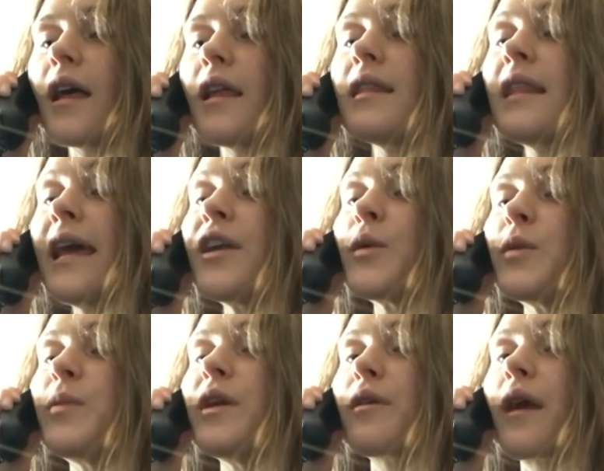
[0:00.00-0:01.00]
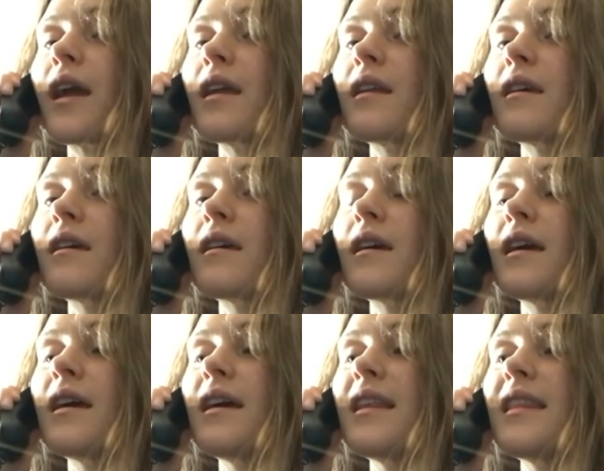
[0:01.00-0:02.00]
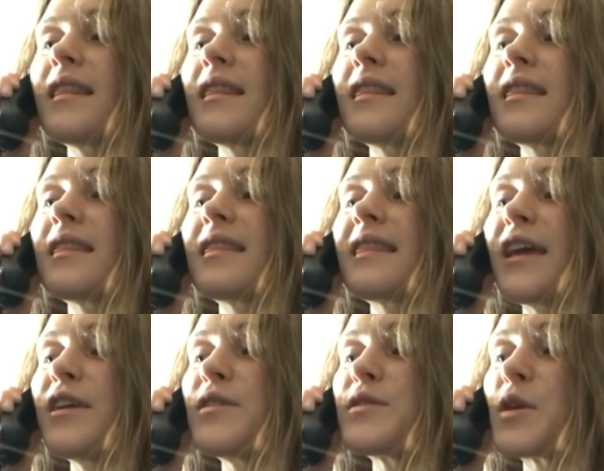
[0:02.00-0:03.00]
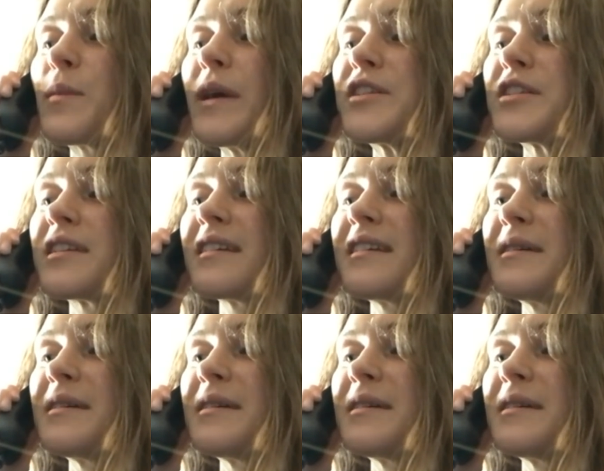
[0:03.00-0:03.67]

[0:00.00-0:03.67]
Later would be great. Thank you so much.